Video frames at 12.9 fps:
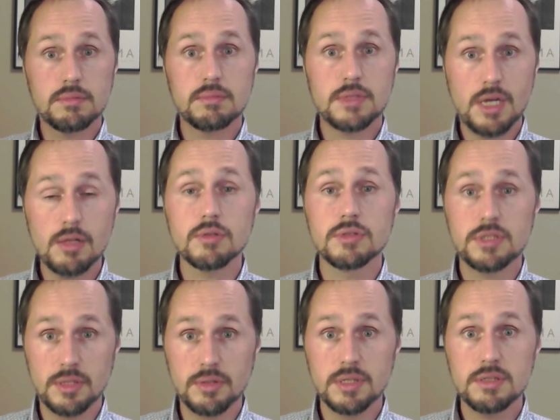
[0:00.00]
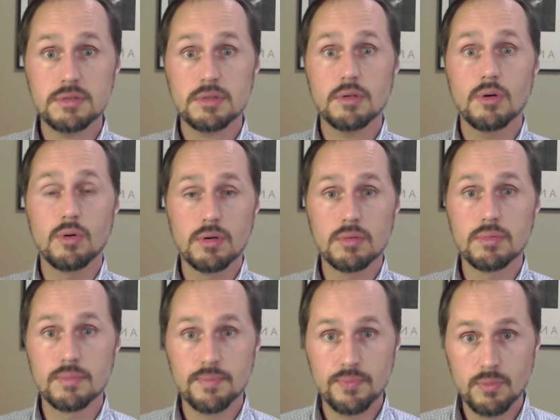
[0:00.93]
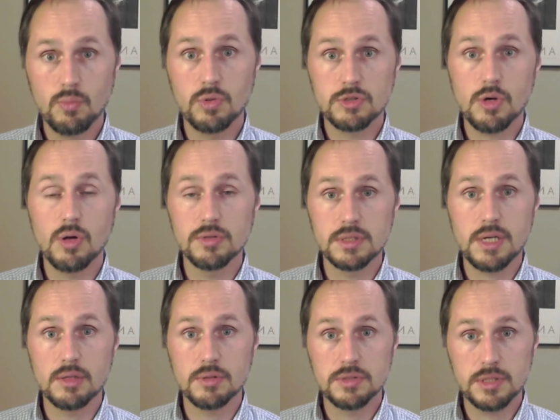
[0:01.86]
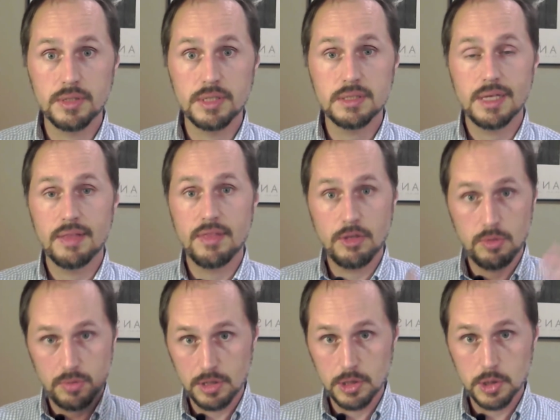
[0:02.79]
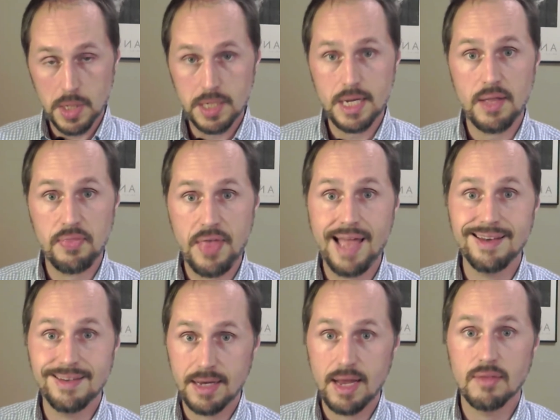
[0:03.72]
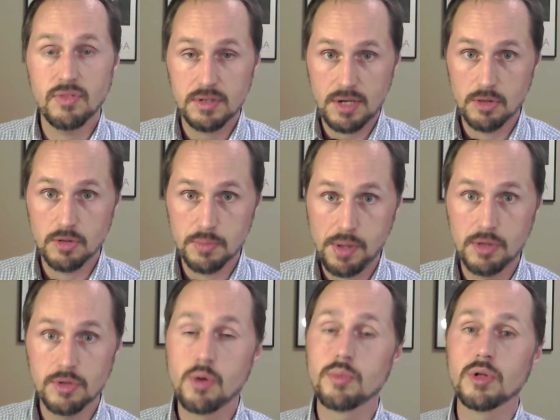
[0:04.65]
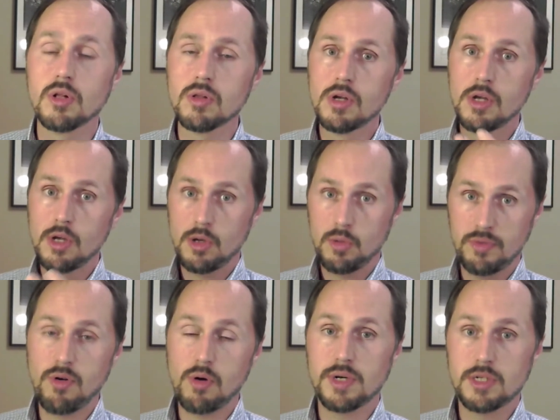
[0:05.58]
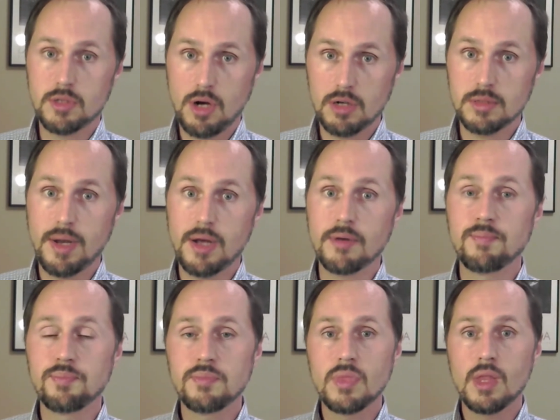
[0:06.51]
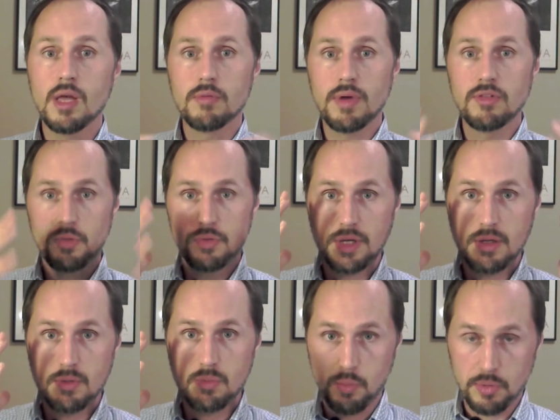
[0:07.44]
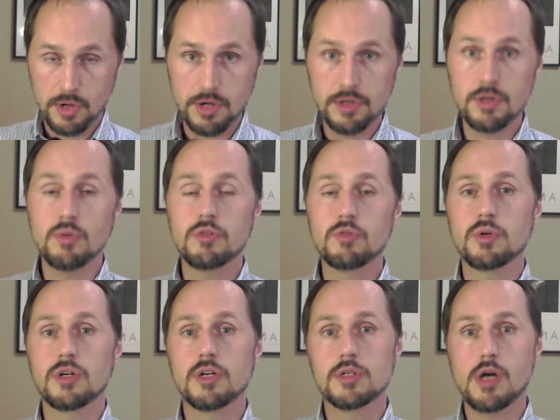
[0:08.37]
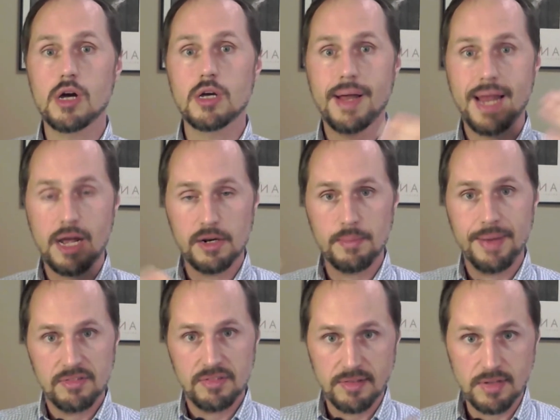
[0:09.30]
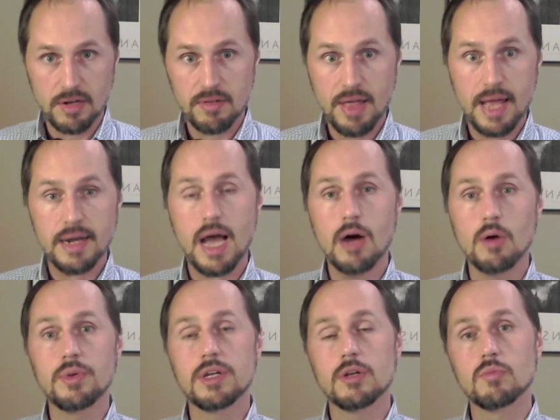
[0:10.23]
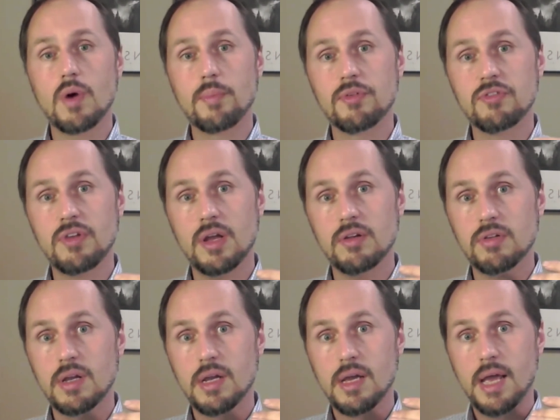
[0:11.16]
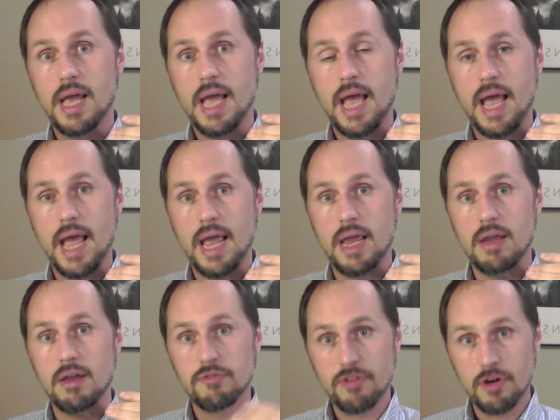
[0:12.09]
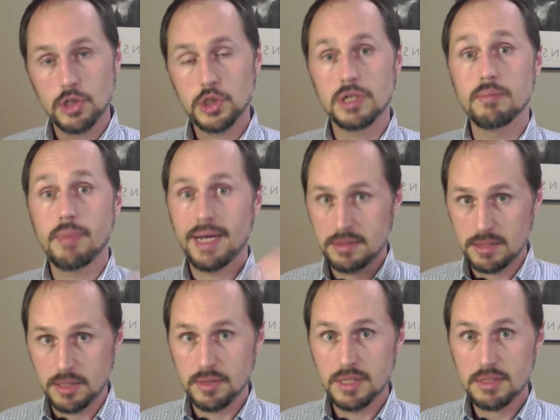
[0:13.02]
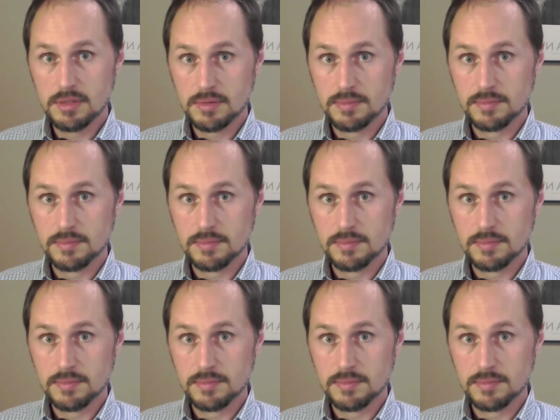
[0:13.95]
Taylor series, or what's called a Taylor series, and then you can truncate that to get the Taylor polynomial we've already talked about. Right, so what we're going to do is we're going to talk about how to make sense out of that, how we can represent a function by a series,